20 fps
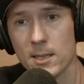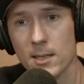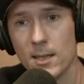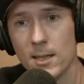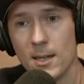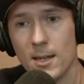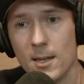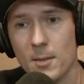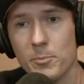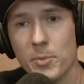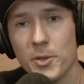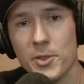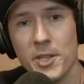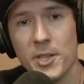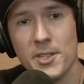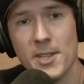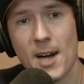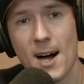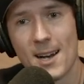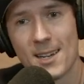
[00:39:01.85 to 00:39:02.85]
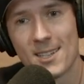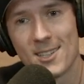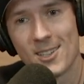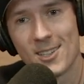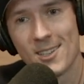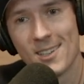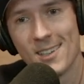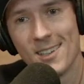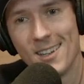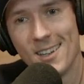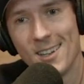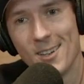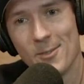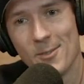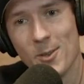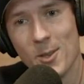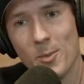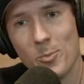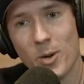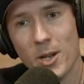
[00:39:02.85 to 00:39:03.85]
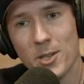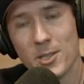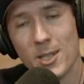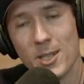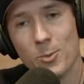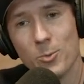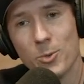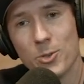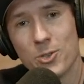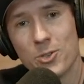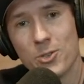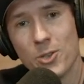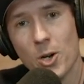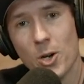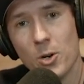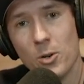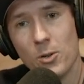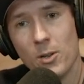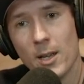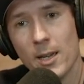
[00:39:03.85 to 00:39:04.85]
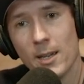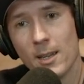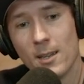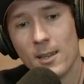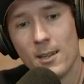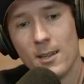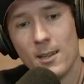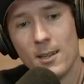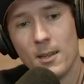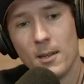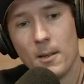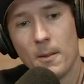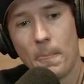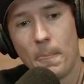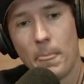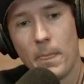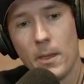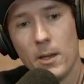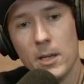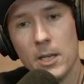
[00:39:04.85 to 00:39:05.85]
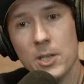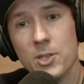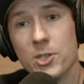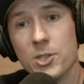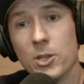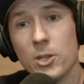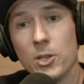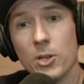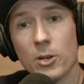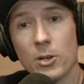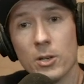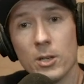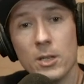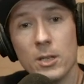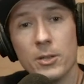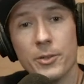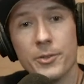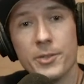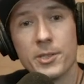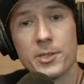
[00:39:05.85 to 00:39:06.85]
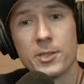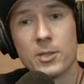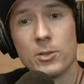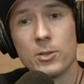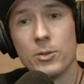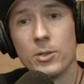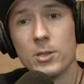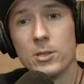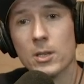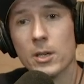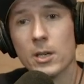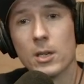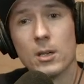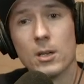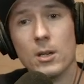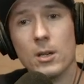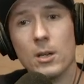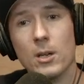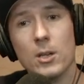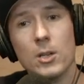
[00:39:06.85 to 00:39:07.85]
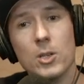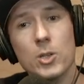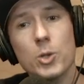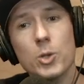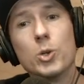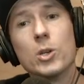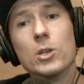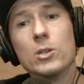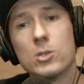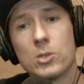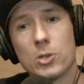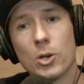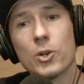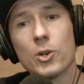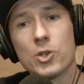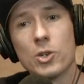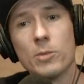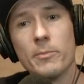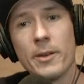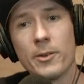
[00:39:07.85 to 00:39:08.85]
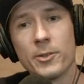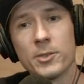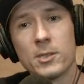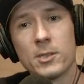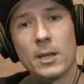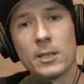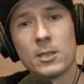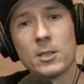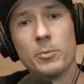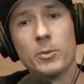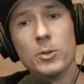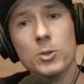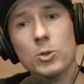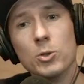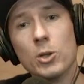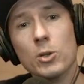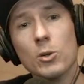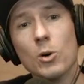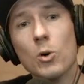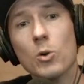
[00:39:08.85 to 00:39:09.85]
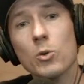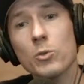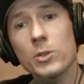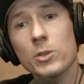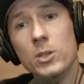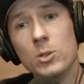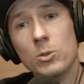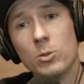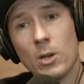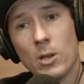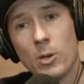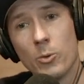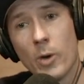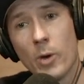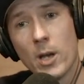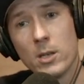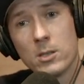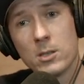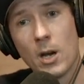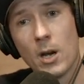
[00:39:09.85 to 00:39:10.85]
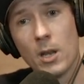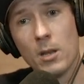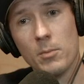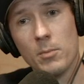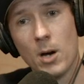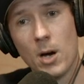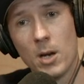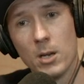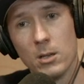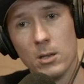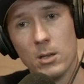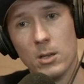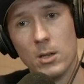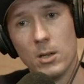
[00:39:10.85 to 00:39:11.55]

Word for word: it. But the doctor for the president was so like insecure and egotistical. He's like, you can search your metal detector, but you can only do it on the right side of the body.